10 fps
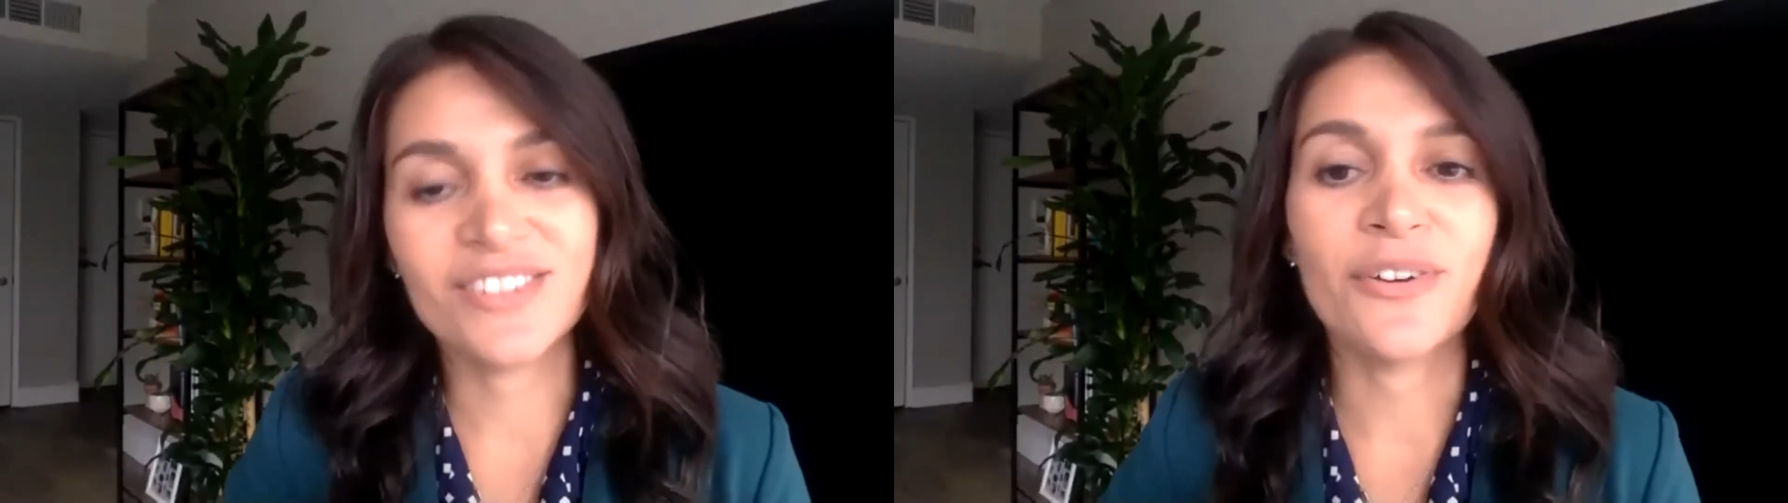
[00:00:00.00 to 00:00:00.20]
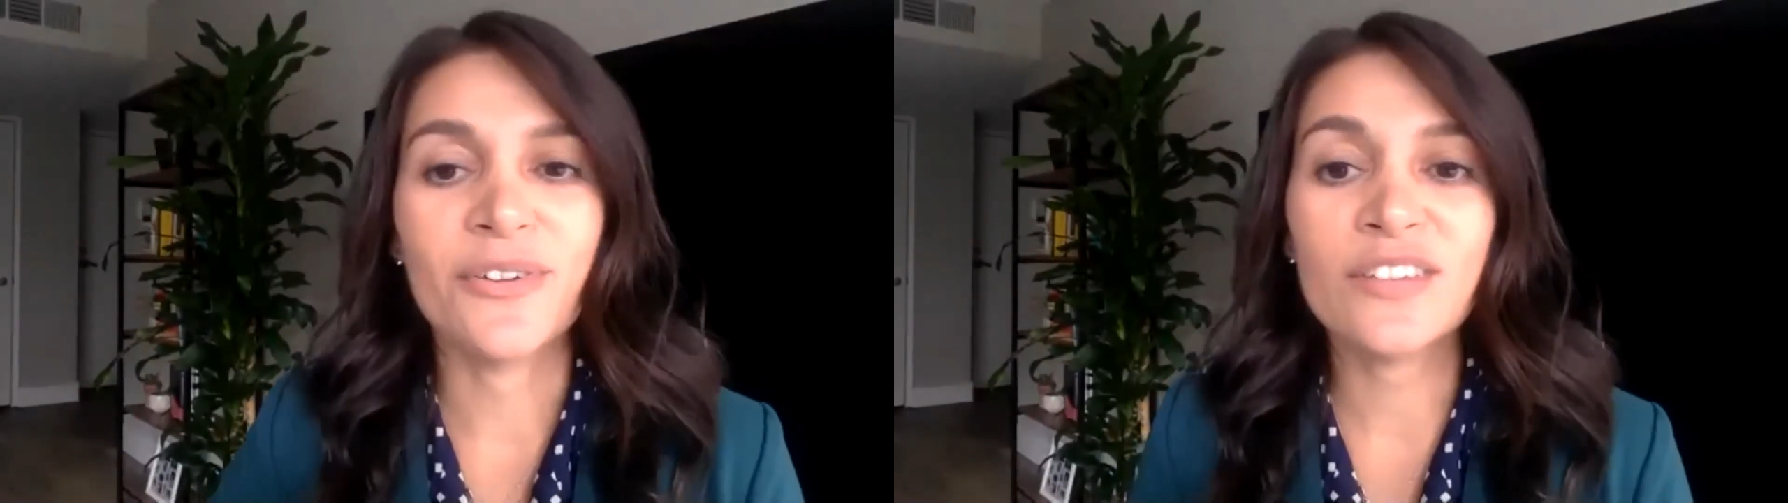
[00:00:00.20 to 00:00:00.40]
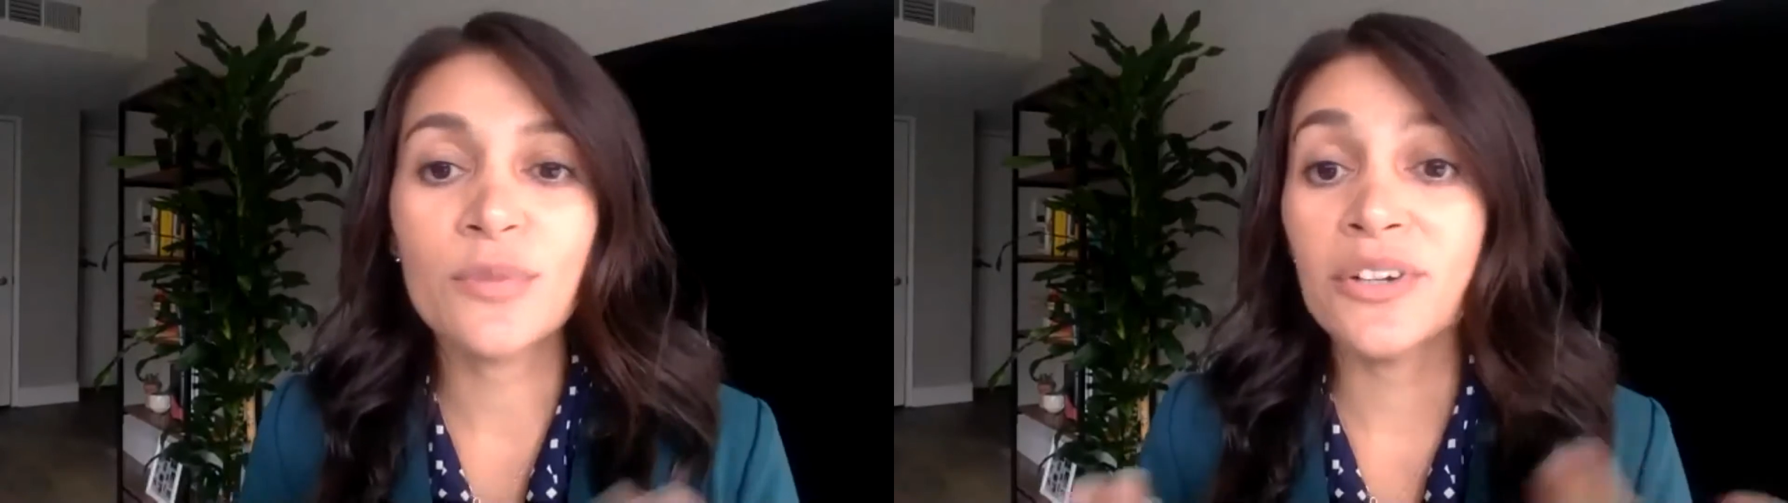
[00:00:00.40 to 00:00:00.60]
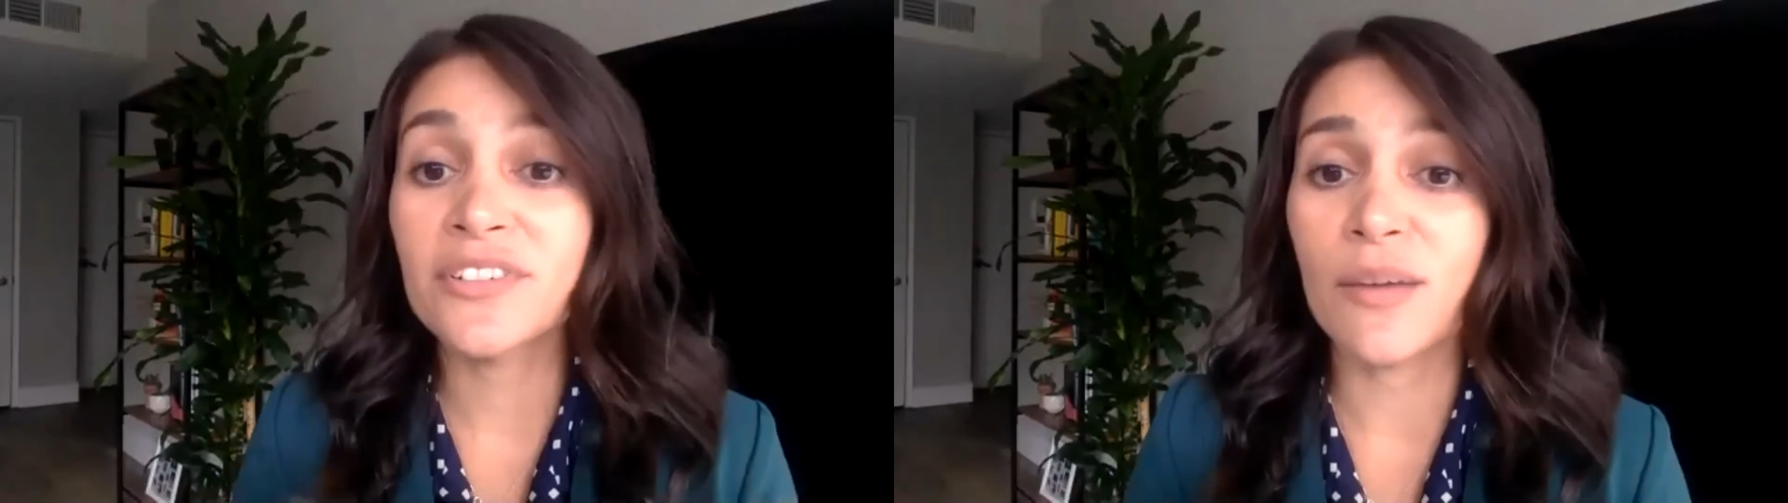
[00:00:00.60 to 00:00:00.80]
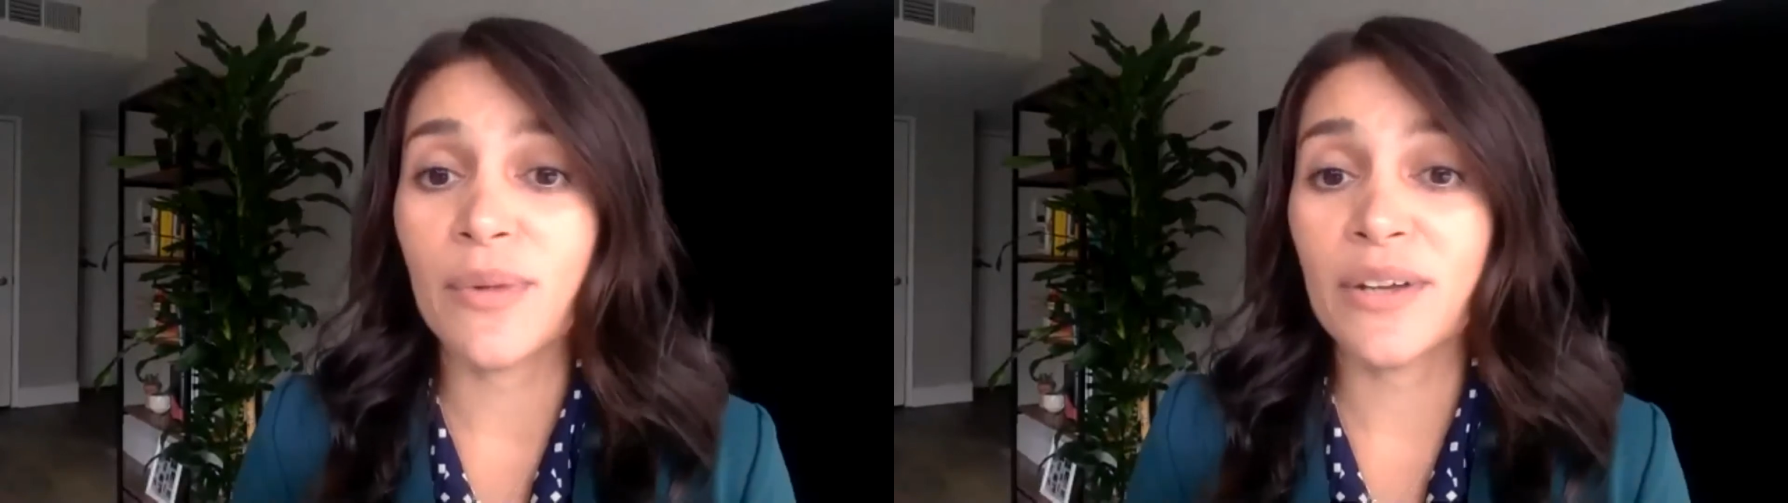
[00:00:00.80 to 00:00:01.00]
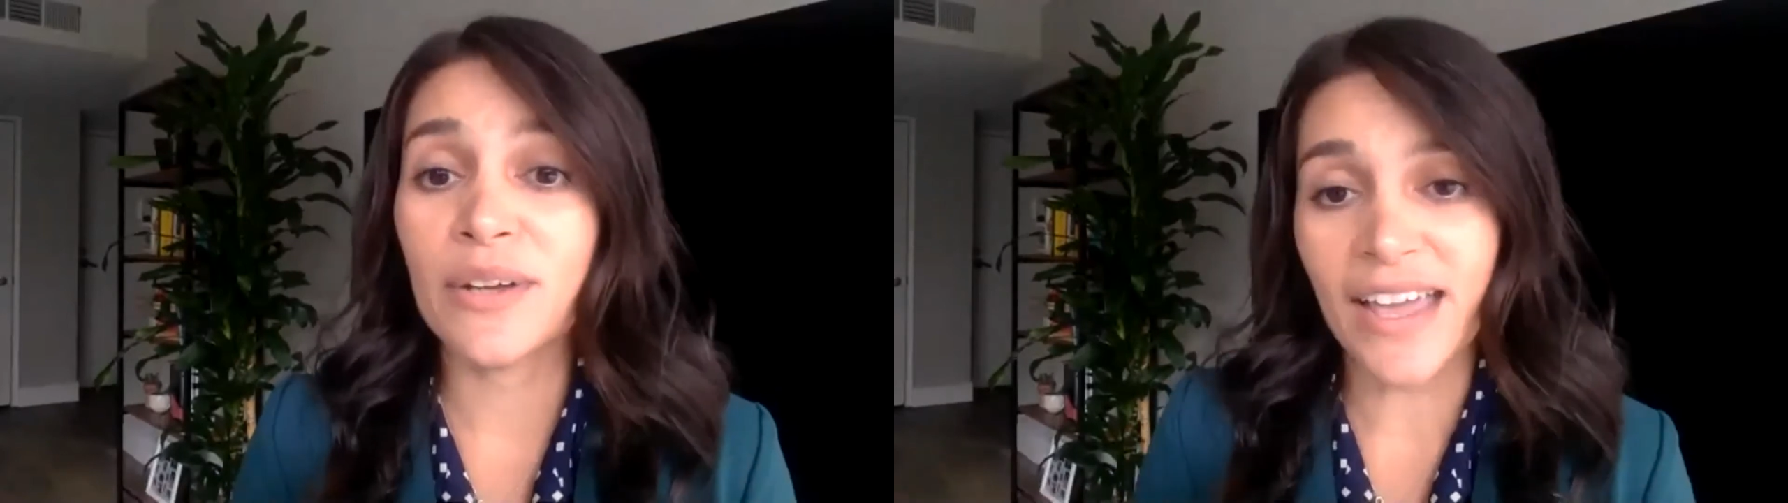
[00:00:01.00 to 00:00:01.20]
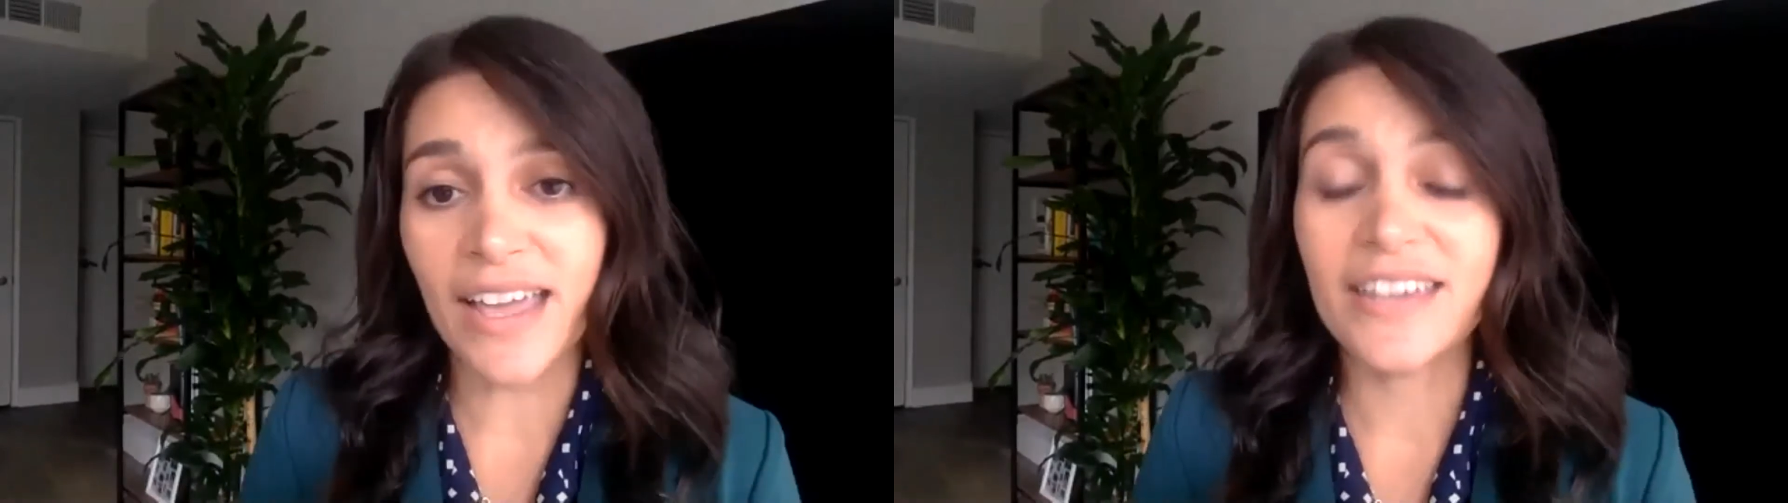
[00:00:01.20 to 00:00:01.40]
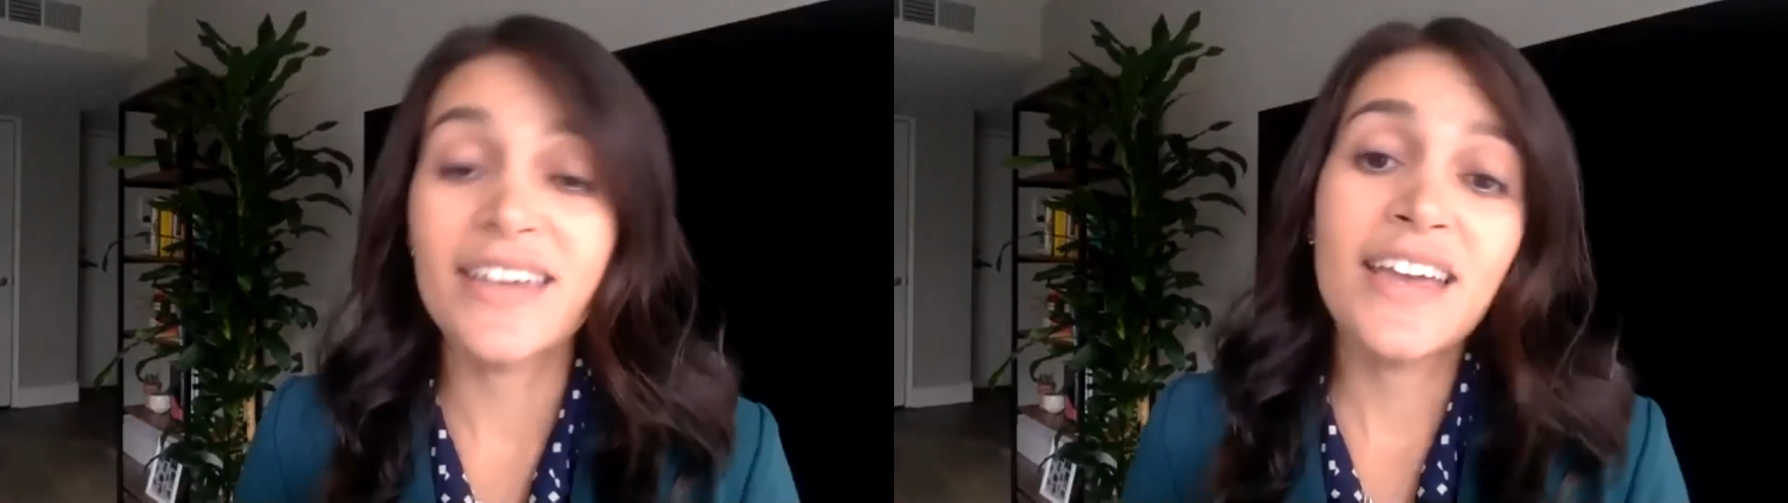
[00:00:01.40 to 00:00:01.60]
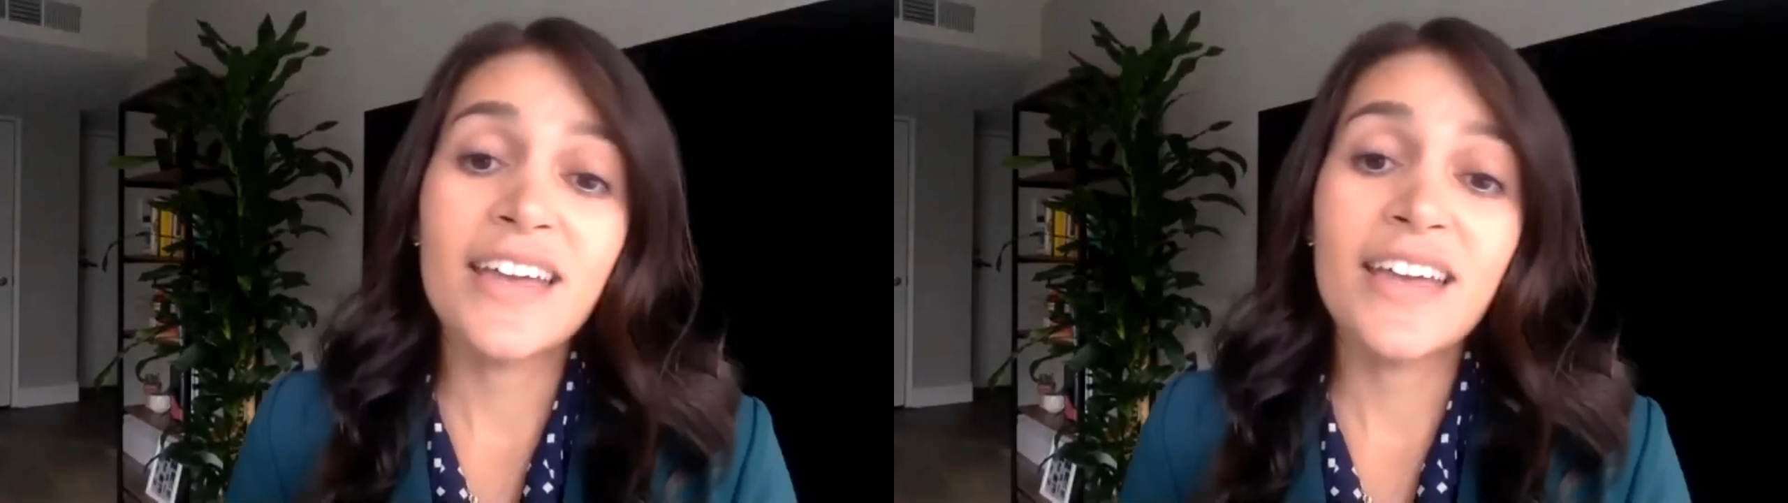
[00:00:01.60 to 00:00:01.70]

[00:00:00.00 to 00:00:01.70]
So that's what we're going to talk about today,